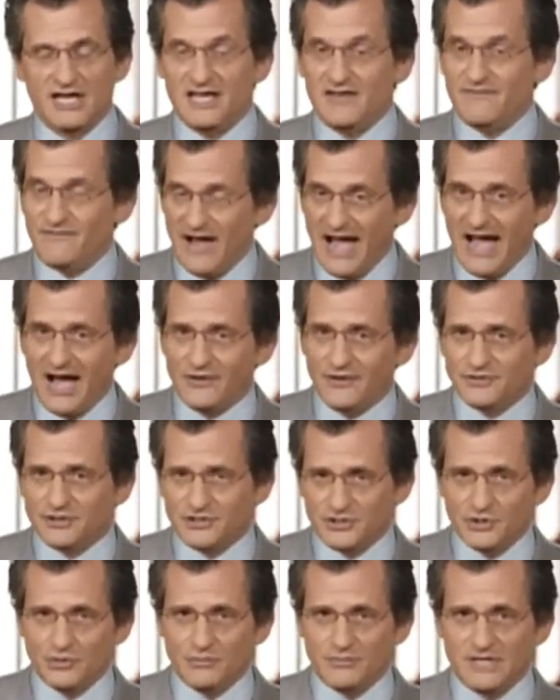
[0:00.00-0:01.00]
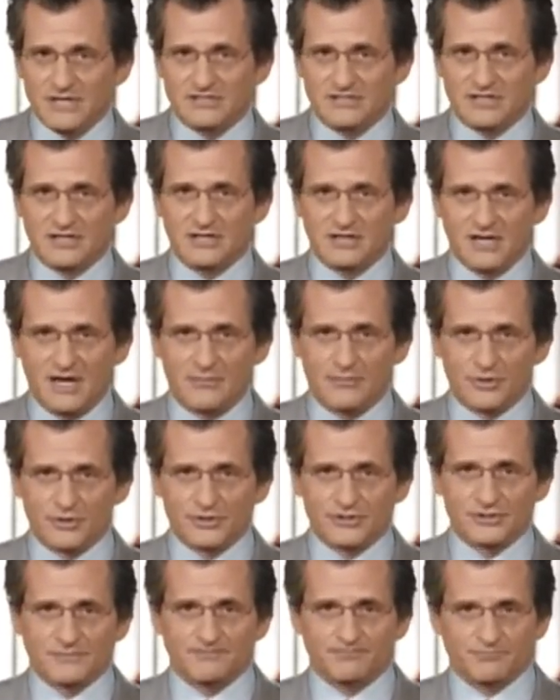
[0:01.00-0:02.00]
He found the two missing
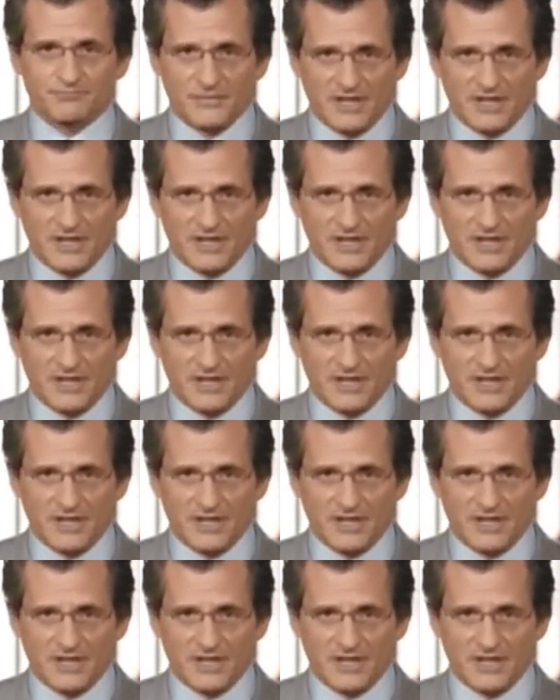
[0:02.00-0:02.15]
numbers,